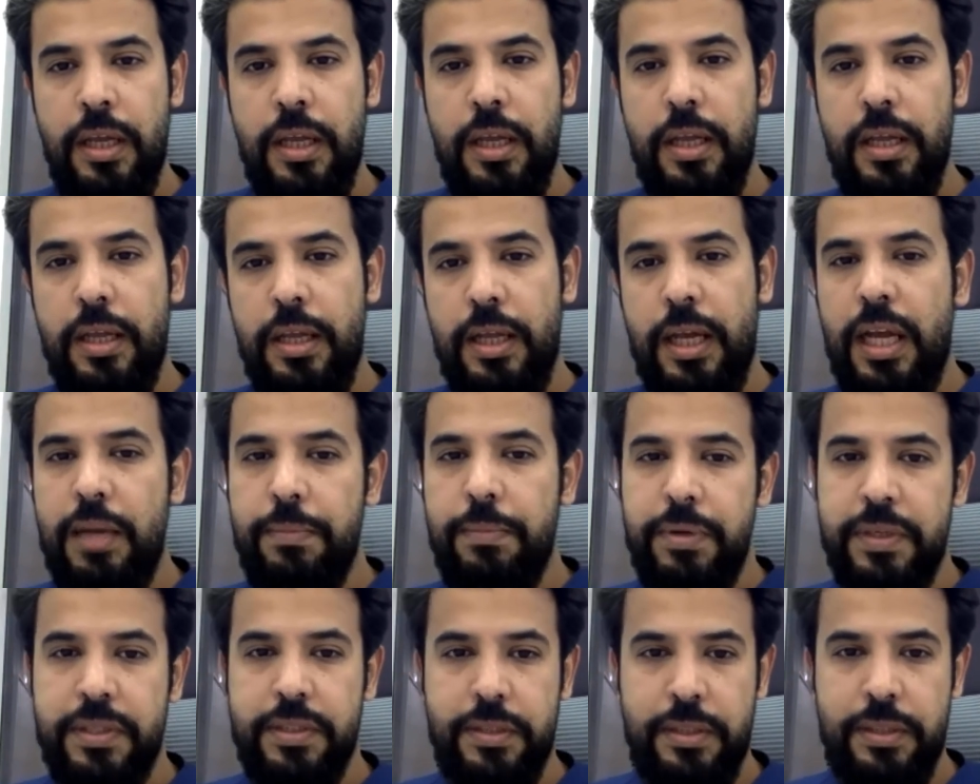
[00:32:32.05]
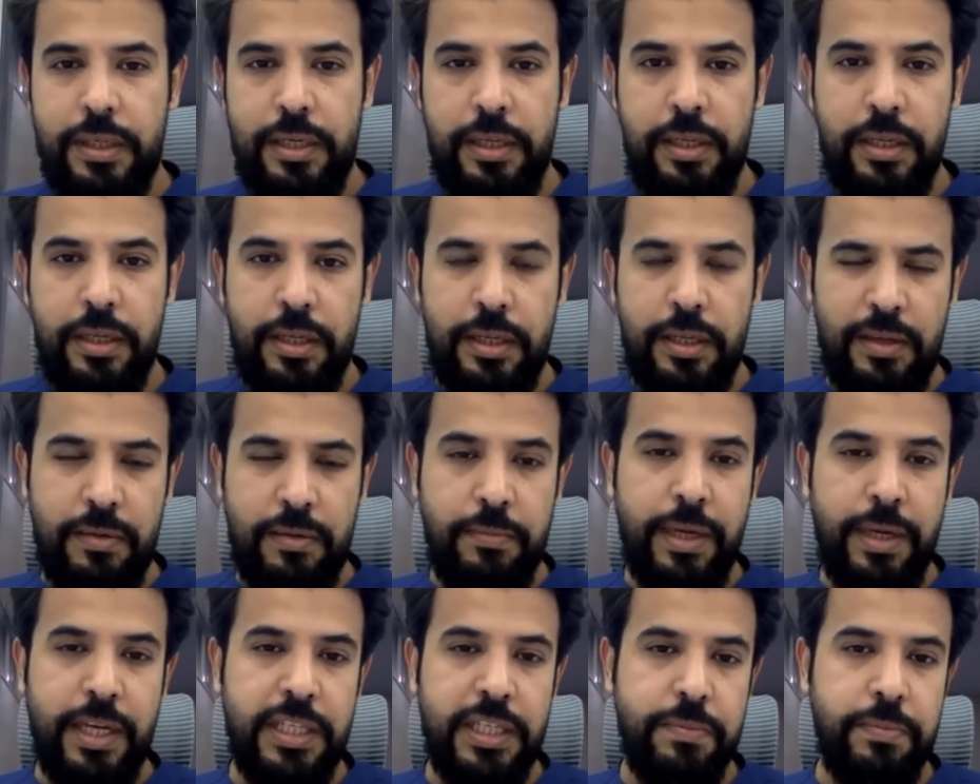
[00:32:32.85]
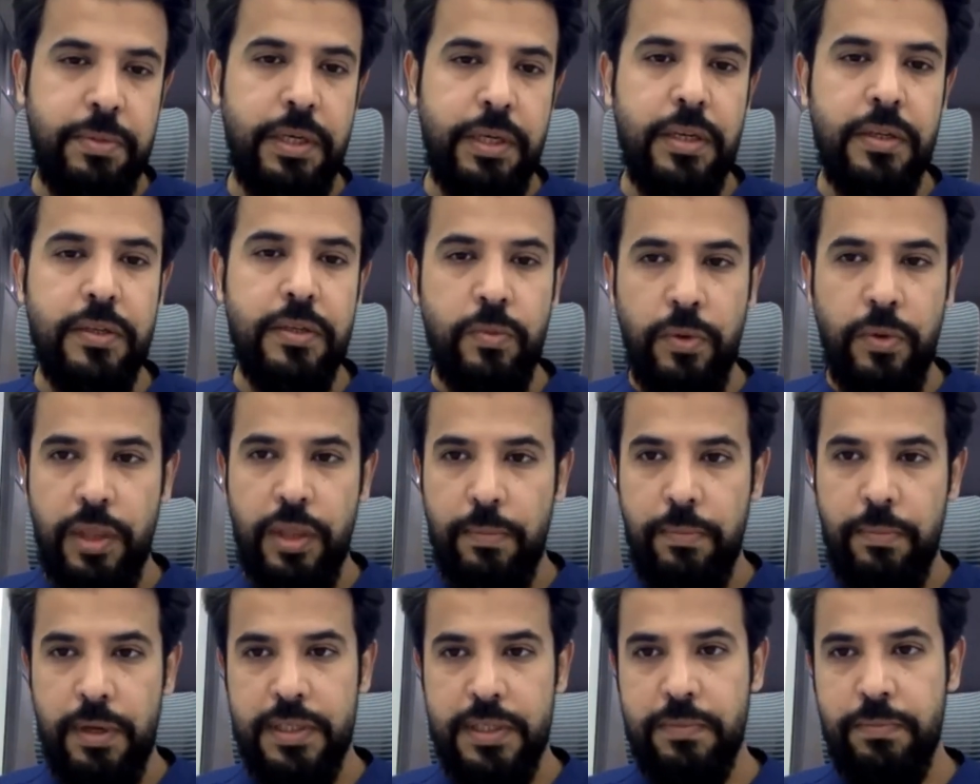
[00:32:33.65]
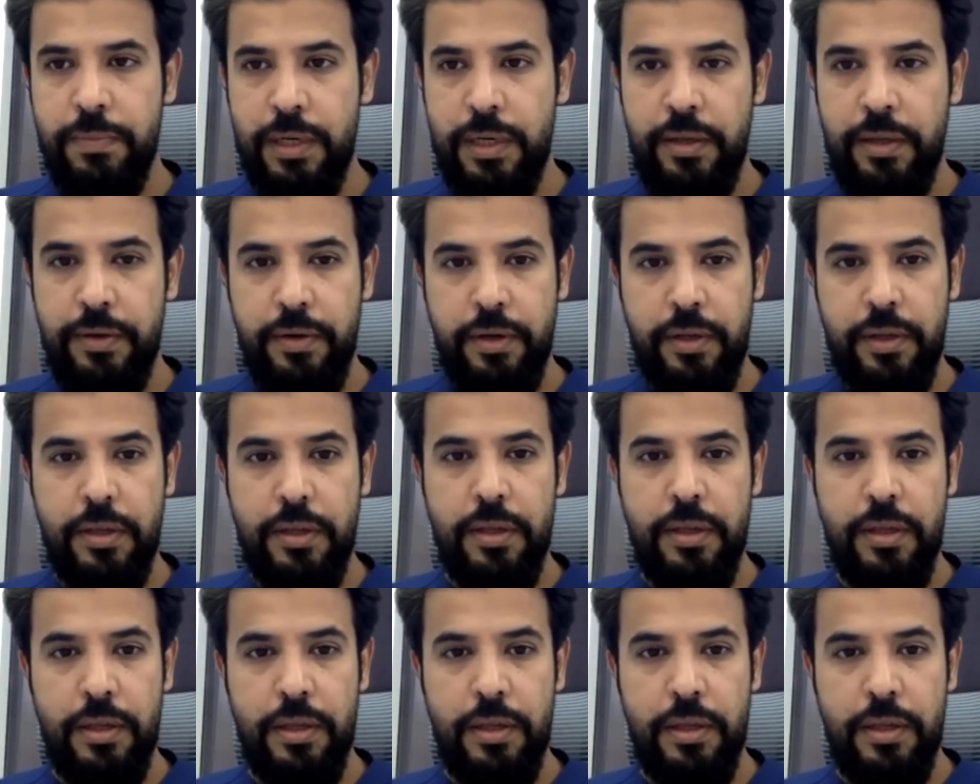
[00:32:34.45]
I personally, my experience with the post-pyloric